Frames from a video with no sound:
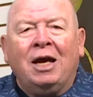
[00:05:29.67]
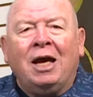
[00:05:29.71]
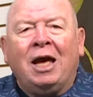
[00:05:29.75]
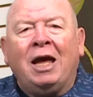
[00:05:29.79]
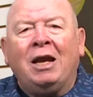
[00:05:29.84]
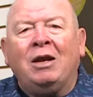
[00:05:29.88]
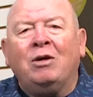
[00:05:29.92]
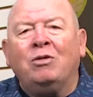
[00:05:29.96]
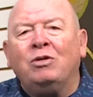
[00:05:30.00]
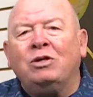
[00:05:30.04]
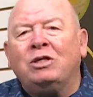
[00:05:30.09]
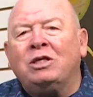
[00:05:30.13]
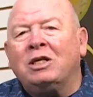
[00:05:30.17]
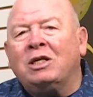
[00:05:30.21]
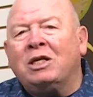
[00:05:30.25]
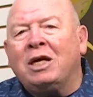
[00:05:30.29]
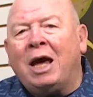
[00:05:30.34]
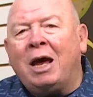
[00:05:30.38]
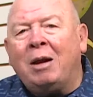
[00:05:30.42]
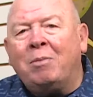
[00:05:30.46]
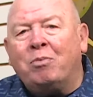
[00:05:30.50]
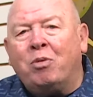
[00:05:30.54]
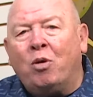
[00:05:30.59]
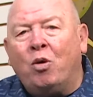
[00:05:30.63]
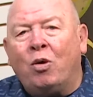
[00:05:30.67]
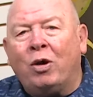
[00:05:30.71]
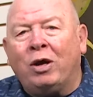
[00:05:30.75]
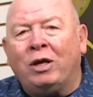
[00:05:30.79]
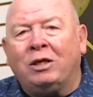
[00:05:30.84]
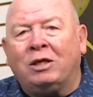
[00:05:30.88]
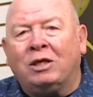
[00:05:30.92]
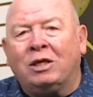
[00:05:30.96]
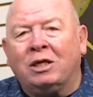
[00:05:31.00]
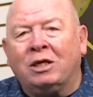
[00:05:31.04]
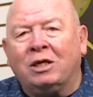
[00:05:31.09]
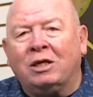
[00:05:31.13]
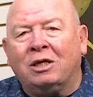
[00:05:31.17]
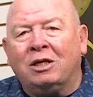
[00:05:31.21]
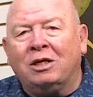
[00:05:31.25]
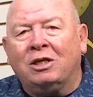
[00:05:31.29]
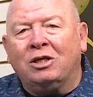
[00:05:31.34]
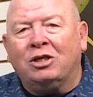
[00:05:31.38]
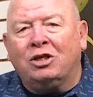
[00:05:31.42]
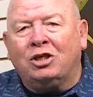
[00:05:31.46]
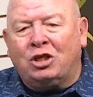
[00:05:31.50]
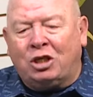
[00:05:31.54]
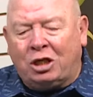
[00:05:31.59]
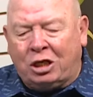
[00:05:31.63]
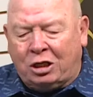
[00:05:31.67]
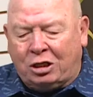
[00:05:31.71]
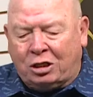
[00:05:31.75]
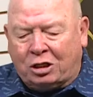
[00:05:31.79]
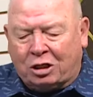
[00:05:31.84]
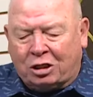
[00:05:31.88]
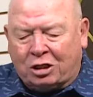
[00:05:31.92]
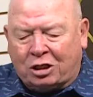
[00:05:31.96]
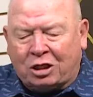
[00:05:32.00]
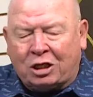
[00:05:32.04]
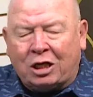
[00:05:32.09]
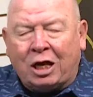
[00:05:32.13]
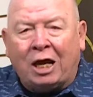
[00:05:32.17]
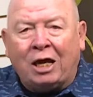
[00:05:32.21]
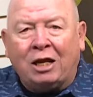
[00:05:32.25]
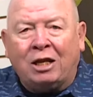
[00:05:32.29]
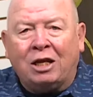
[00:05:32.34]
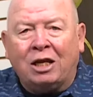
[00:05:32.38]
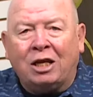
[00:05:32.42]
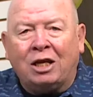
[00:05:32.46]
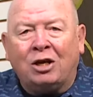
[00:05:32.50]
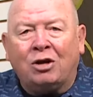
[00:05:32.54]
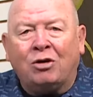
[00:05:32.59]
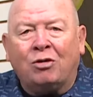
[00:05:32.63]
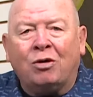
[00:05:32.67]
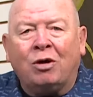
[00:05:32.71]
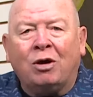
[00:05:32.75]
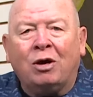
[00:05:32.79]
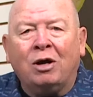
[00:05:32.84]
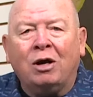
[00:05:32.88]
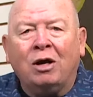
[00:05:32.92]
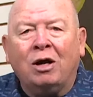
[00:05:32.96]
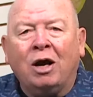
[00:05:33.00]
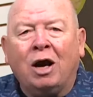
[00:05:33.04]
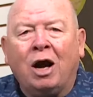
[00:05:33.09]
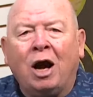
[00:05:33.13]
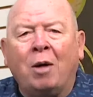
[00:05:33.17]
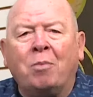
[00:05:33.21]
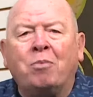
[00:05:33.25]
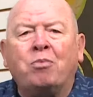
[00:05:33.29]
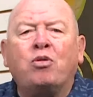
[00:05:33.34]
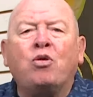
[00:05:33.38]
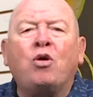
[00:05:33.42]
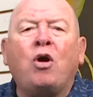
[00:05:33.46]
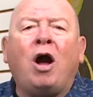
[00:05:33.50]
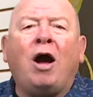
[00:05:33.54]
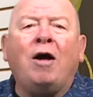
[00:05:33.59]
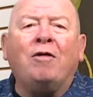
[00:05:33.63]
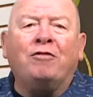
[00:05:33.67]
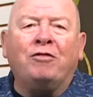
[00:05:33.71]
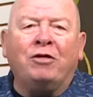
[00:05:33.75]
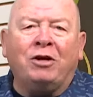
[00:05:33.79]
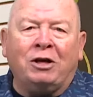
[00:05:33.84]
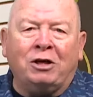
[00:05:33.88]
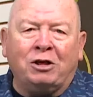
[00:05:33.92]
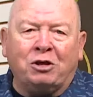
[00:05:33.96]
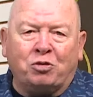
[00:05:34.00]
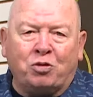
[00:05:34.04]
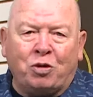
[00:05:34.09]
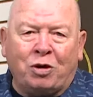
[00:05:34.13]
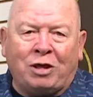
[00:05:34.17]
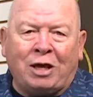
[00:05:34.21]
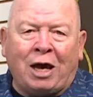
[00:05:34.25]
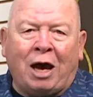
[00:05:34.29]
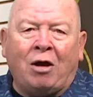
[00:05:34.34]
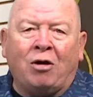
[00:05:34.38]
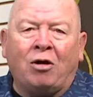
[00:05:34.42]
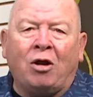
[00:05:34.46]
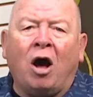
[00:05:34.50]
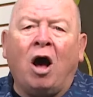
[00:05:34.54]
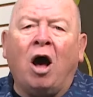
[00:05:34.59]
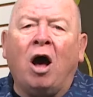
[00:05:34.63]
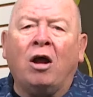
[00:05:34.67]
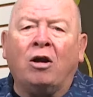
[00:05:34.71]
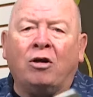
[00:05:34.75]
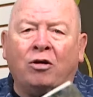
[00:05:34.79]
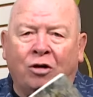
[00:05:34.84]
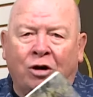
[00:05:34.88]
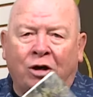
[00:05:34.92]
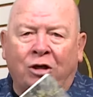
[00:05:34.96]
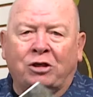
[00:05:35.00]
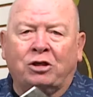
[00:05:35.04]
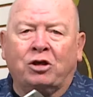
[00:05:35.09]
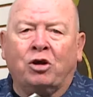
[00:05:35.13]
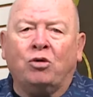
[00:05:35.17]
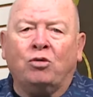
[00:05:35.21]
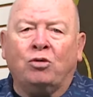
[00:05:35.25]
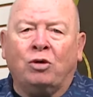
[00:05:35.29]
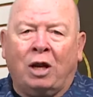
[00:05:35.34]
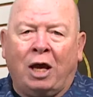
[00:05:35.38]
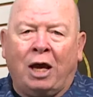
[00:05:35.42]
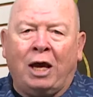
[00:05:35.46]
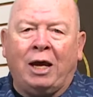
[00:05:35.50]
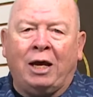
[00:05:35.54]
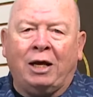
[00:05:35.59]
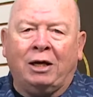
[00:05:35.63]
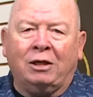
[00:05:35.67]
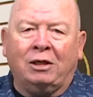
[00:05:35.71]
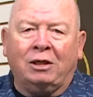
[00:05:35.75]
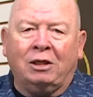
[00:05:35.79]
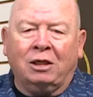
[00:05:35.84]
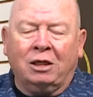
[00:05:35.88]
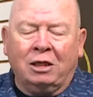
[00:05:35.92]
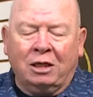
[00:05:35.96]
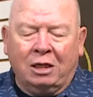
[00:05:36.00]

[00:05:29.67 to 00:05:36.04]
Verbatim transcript: And it was at that point that Jesus said, you know, a, a prophet is without honor in his own land.